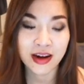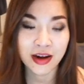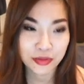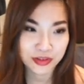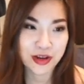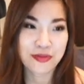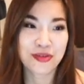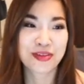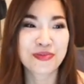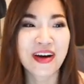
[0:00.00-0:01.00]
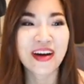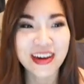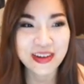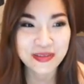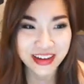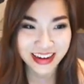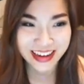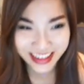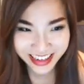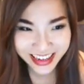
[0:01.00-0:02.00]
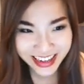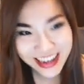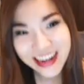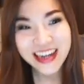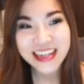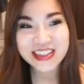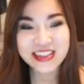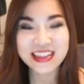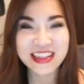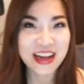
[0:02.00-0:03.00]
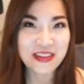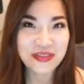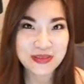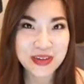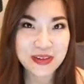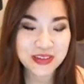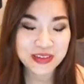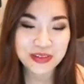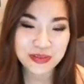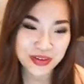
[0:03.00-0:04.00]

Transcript: I put them on spot and I'm like, just laughing sometimes too.